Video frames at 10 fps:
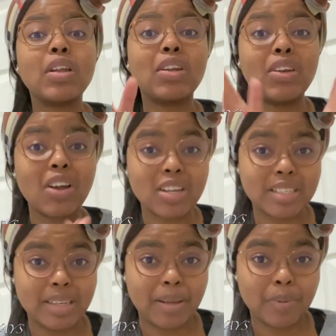
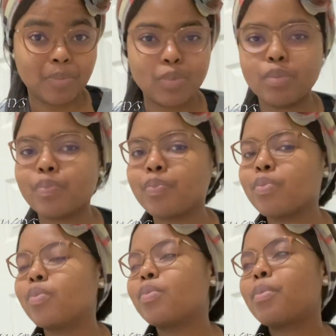Lastly,
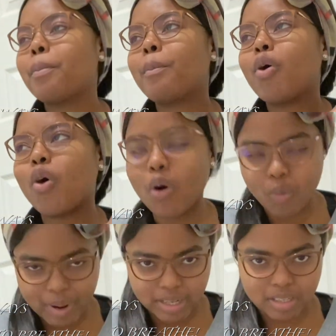
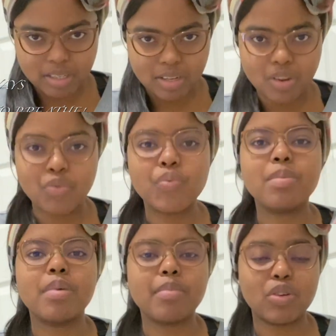always
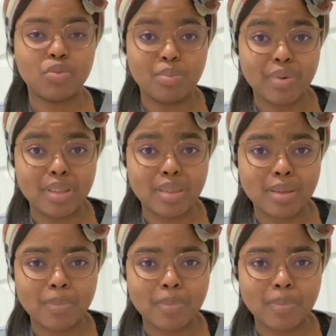remember to breathe.